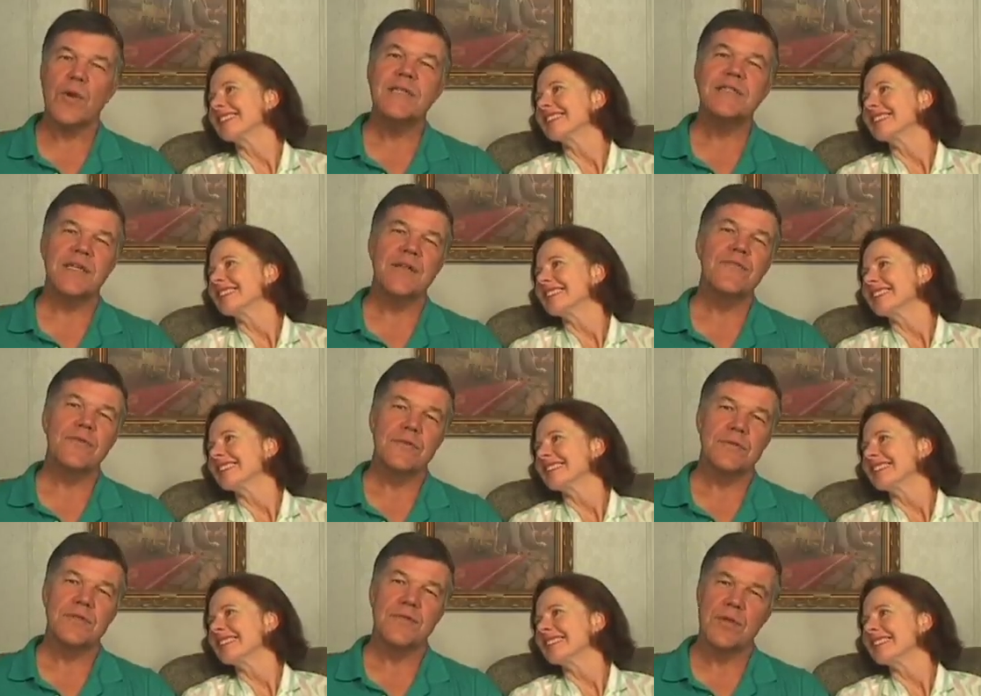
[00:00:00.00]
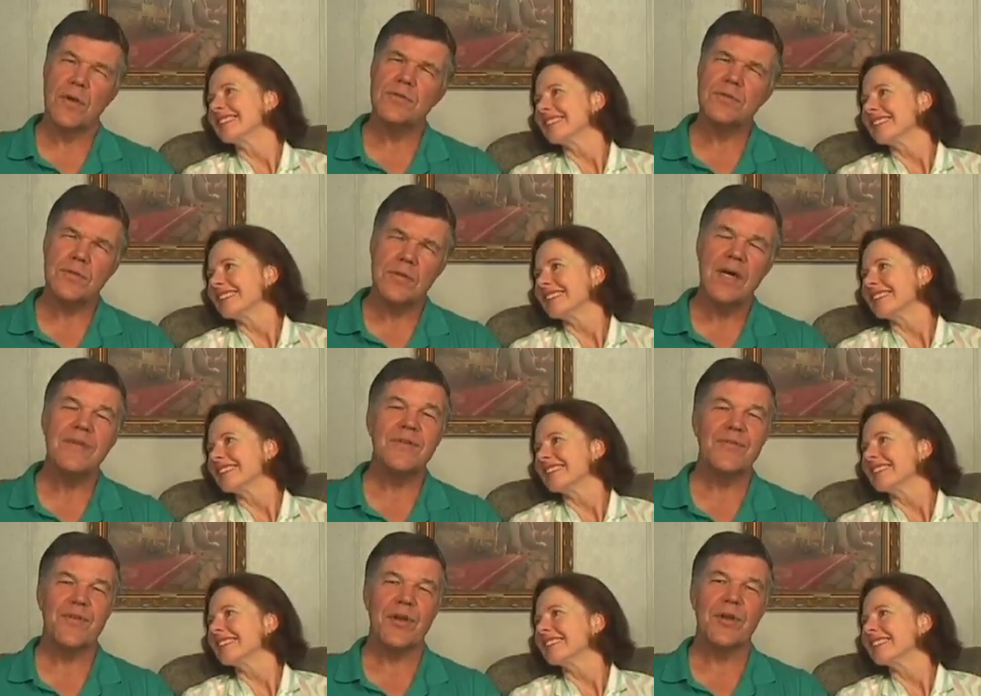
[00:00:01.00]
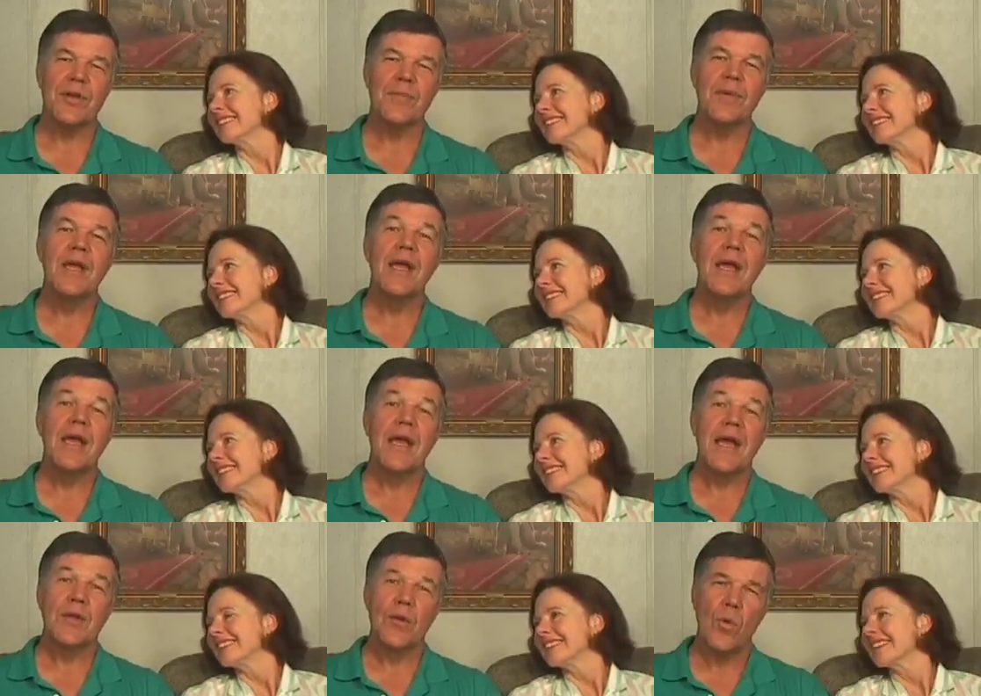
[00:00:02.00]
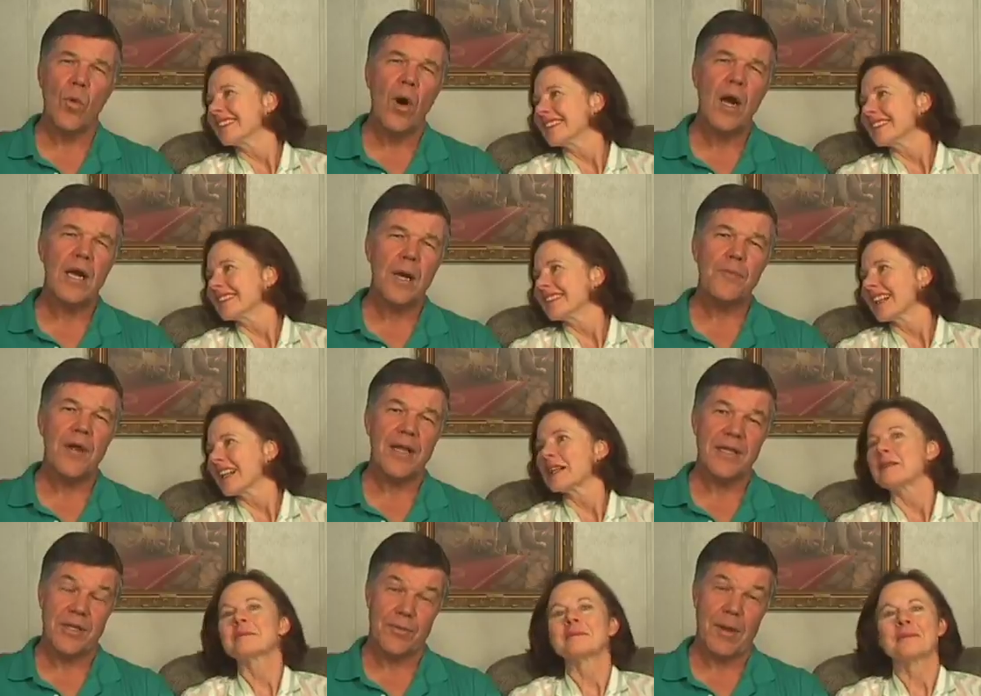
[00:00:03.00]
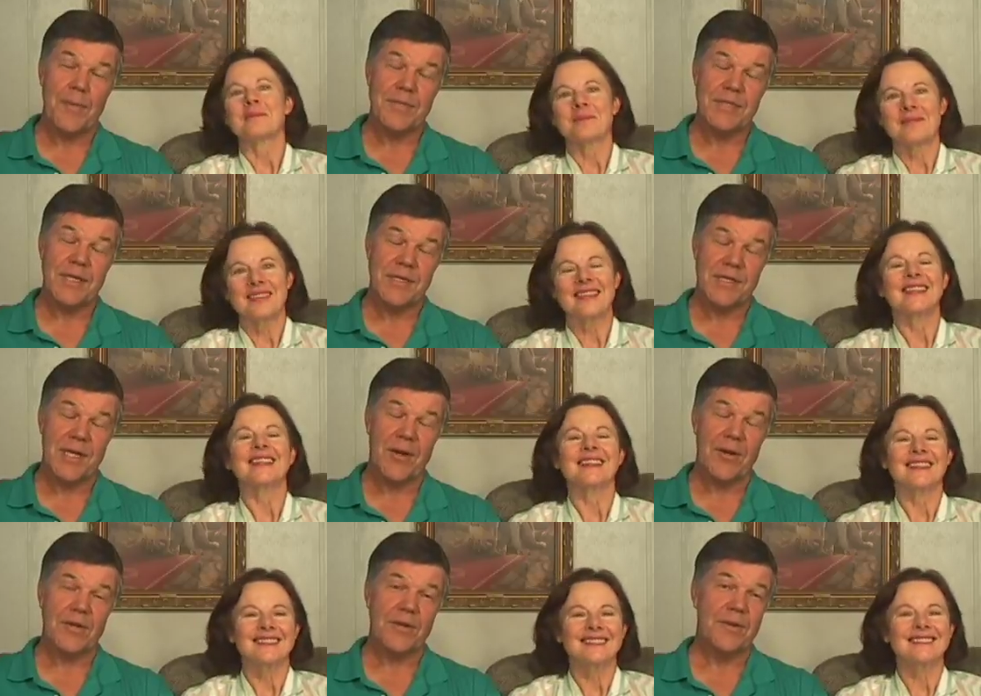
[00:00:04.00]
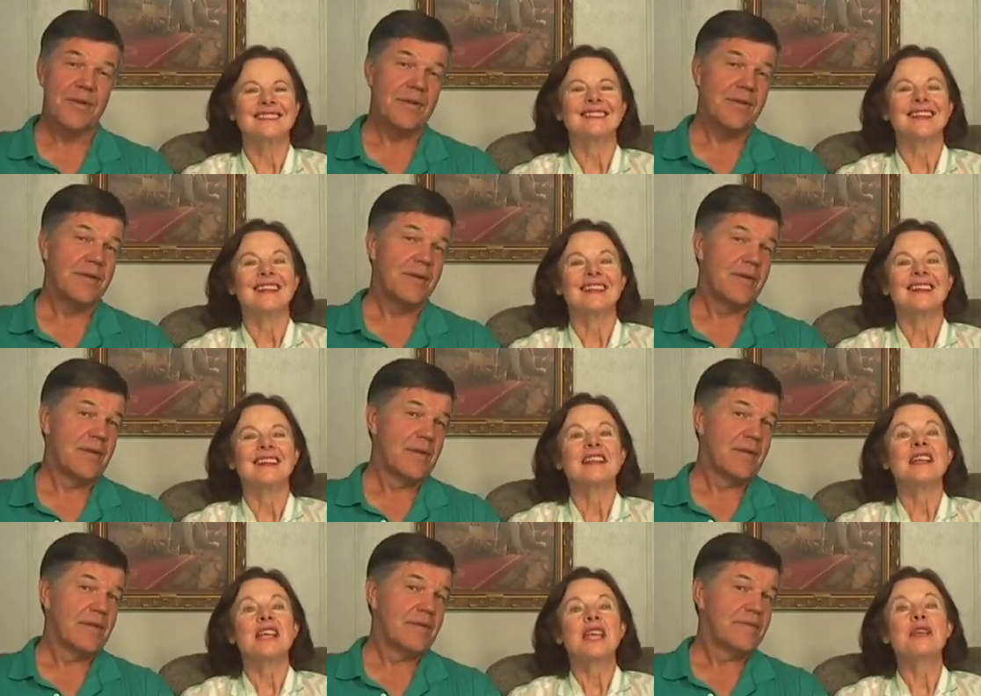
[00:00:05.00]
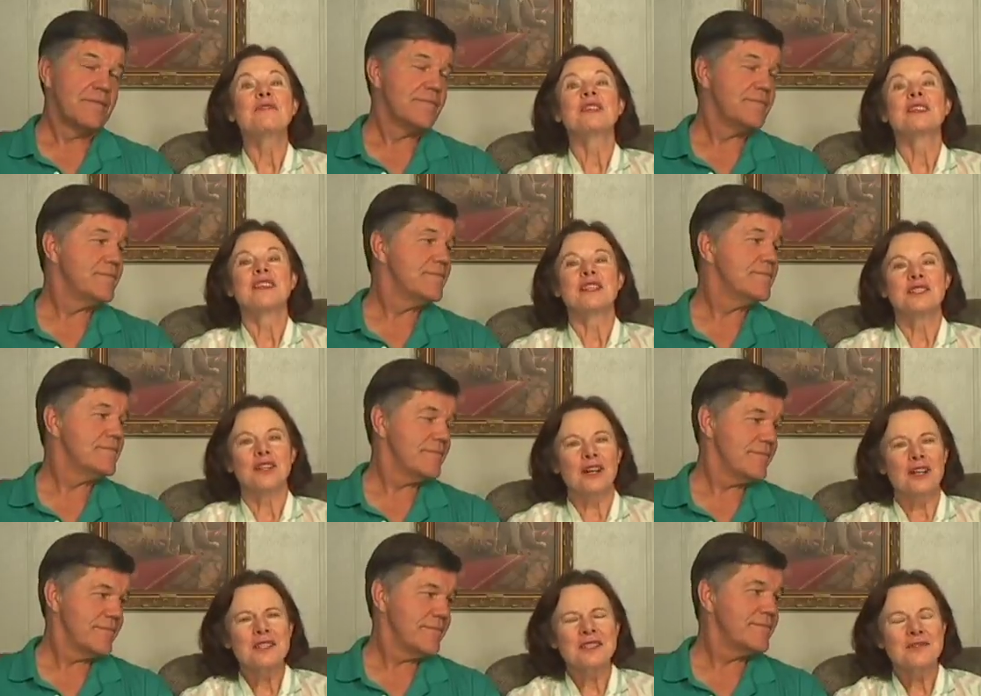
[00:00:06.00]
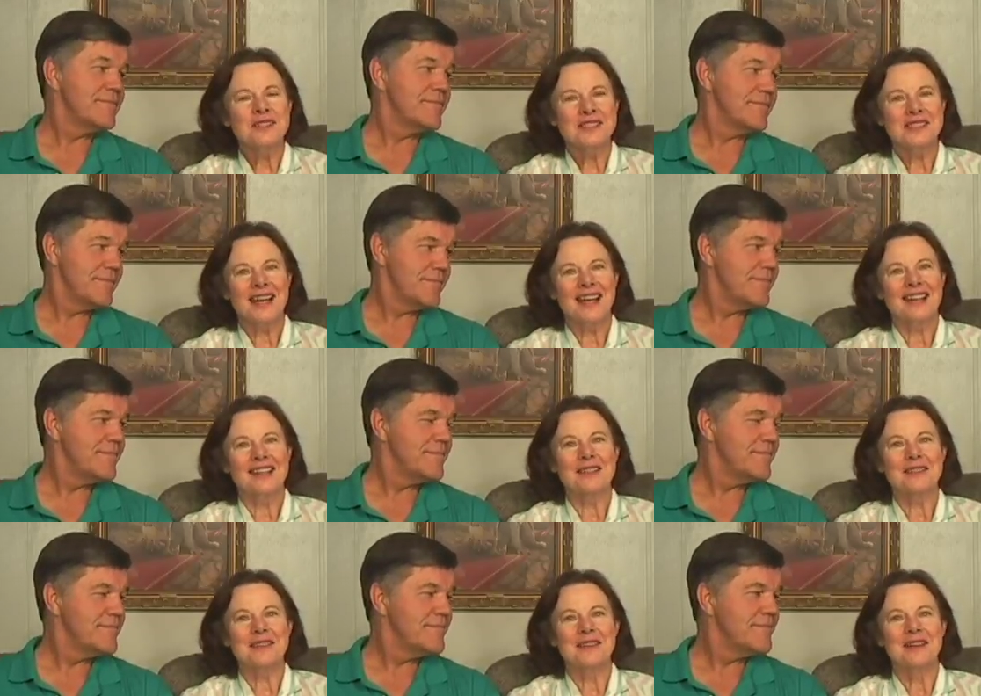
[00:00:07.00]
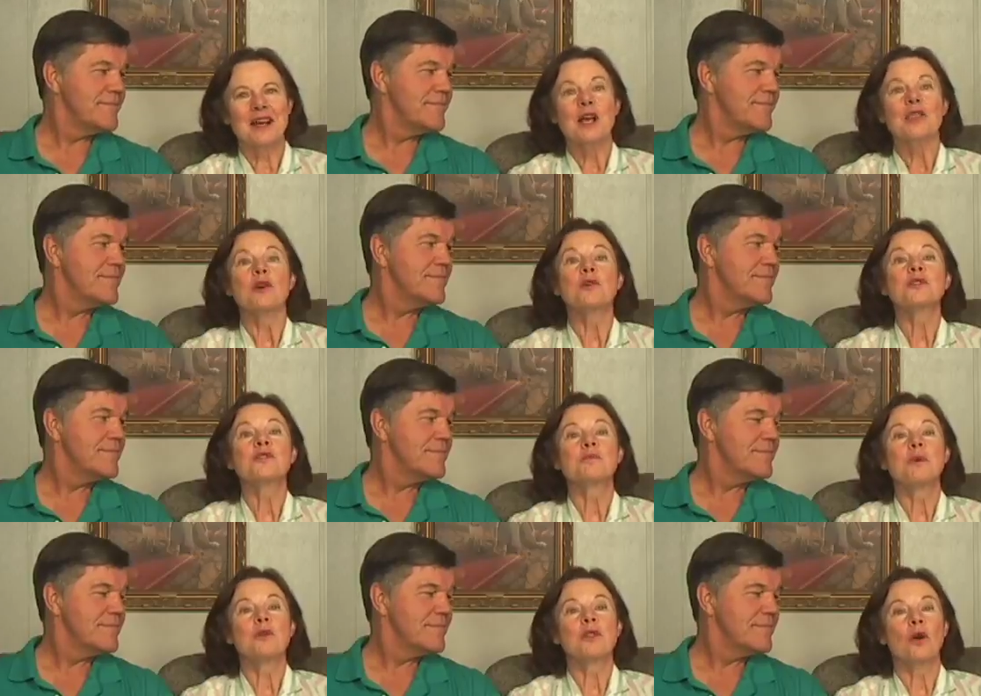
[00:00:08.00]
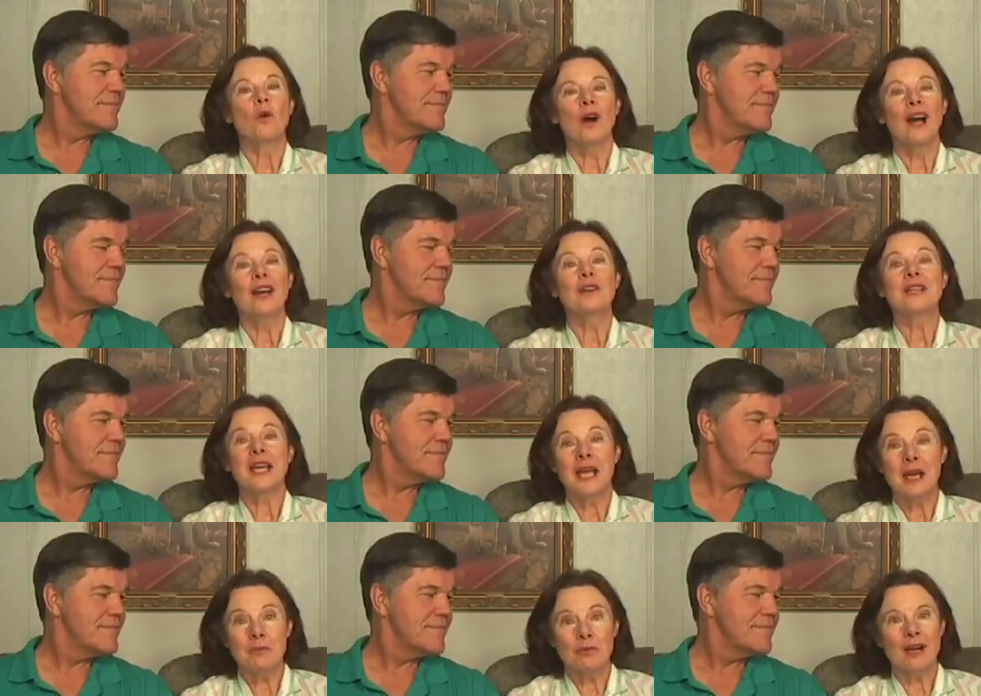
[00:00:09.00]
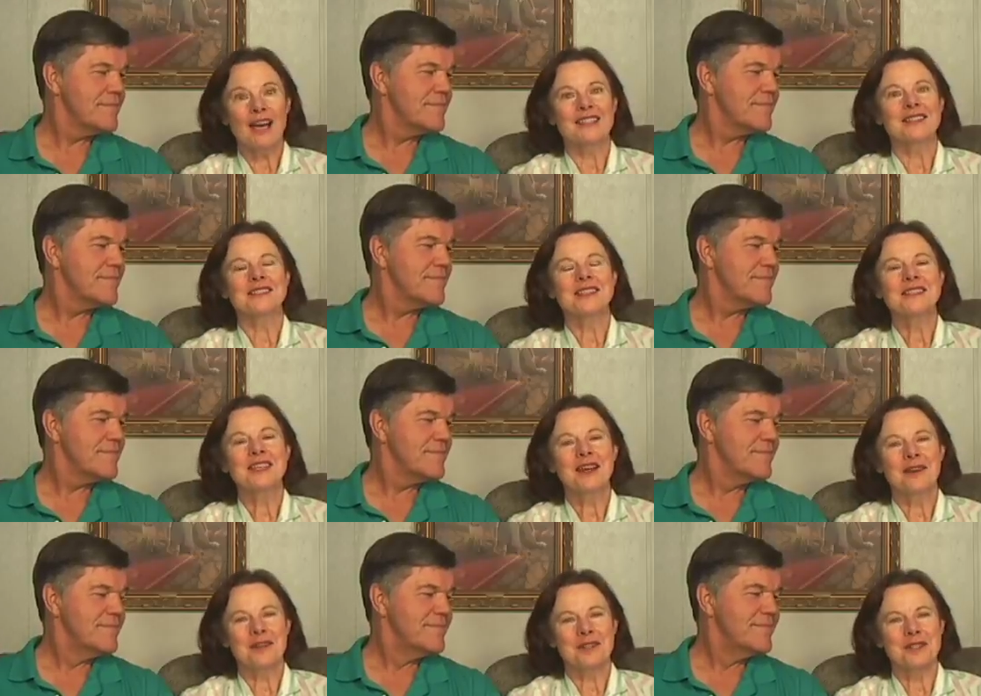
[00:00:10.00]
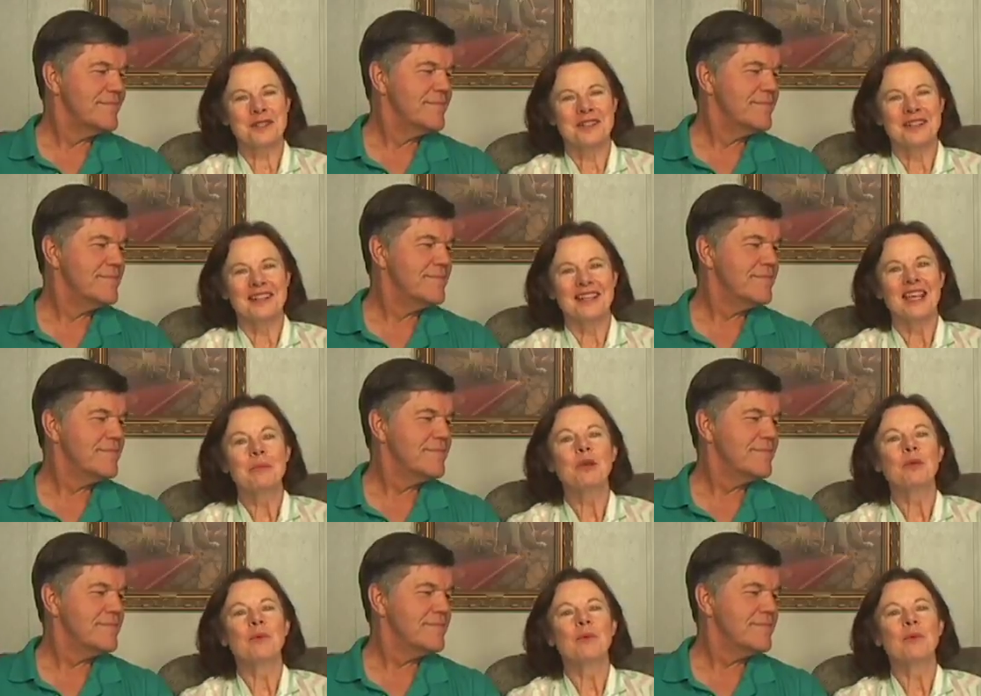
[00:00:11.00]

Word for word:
Speaker 1: waste the influence of those who love and fear Him and who walk uprightly to represent His character.
Speaker 2: Even in the darkest of societies, those who've both acquired and practiced His character can be